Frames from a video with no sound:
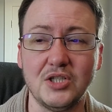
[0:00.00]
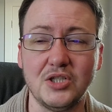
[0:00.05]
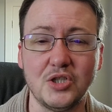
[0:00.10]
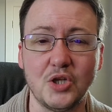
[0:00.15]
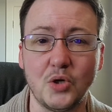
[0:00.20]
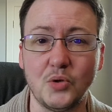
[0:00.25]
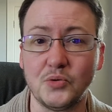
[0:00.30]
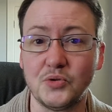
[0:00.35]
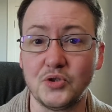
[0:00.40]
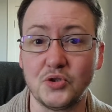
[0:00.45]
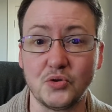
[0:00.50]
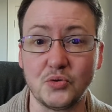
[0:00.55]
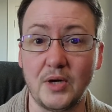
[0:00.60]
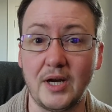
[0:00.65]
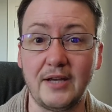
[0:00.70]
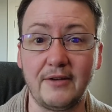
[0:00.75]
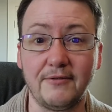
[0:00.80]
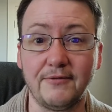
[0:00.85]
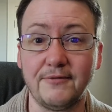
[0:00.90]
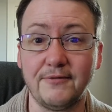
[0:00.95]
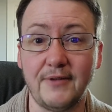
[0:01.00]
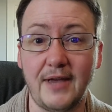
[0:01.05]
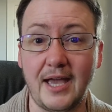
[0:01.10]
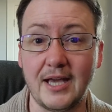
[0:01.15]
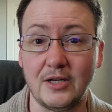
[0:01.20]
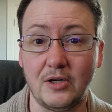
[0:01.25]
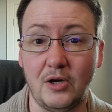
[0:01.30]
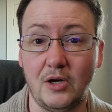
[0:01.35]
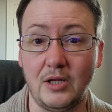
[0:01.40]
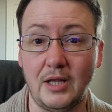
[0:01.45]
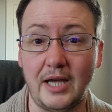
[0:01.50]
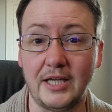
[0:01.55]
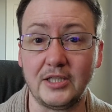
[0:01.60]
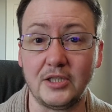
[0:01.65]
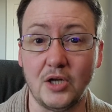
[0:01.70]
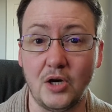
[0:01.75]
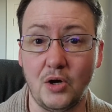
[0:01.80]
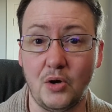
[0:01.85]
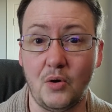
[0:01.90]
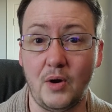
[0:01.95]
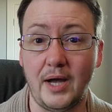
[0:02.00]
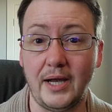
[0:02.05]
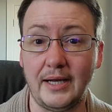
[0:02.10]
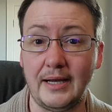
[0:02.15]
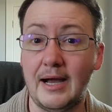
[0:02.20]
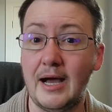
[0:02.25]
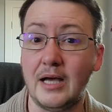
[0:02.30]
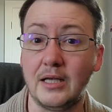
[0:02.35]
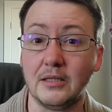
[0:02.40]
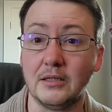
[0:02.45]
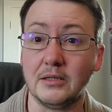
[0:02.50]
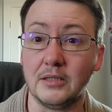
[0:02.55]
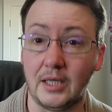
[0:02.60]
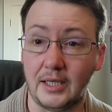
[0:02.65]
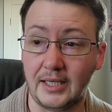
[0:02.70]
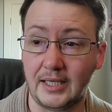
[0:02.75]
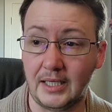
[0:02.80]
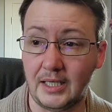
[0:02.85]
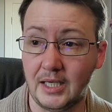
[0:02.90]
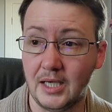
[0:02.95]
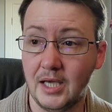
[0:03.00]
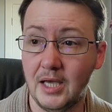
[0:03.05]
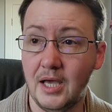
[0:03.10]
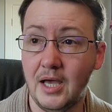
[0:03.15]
no strife at all. I know I got lucky.